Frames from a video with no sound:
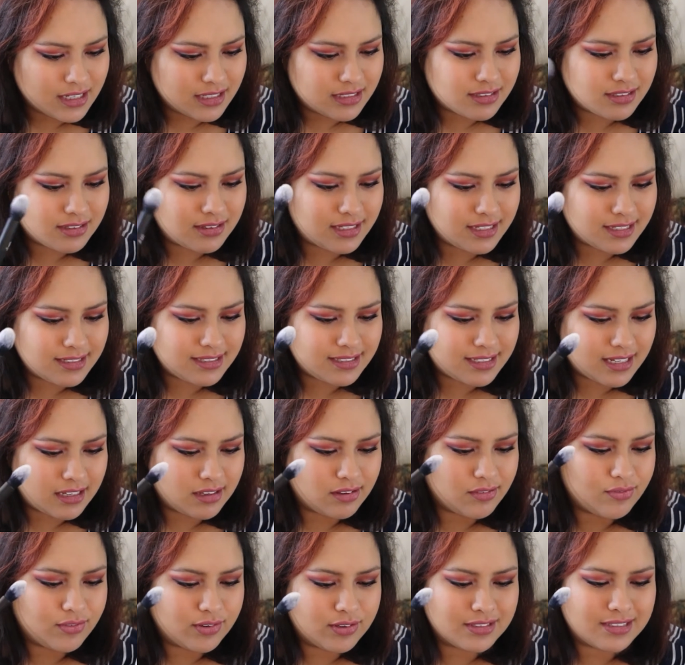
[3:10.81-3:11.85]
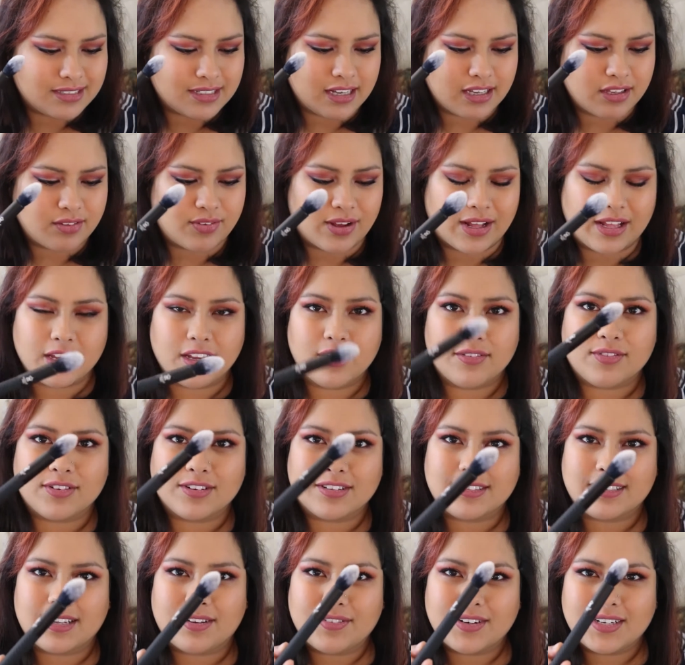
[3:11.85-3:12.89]
So this says full-size value for
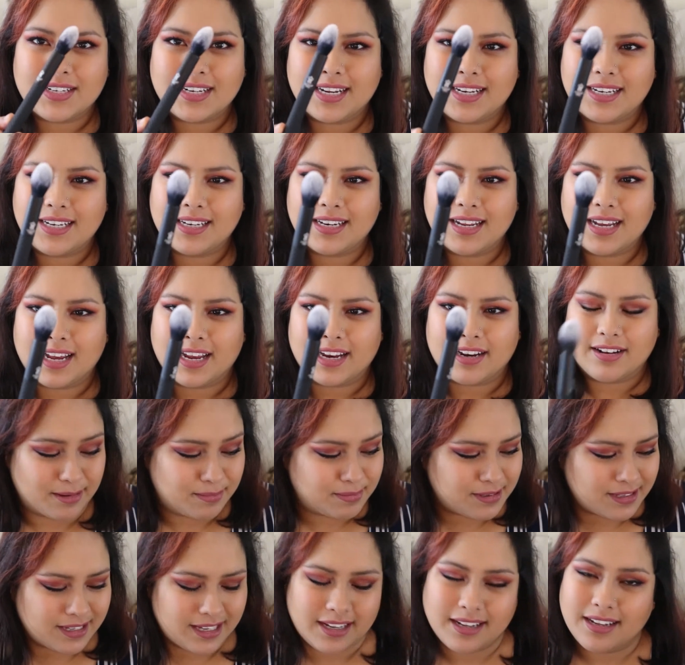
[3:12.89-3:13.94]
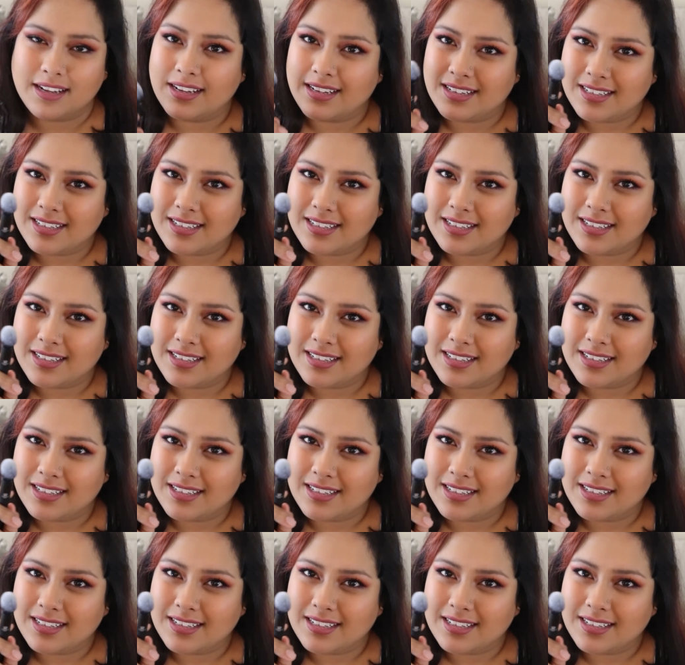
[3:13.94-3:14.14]
$7.99. Ipsy,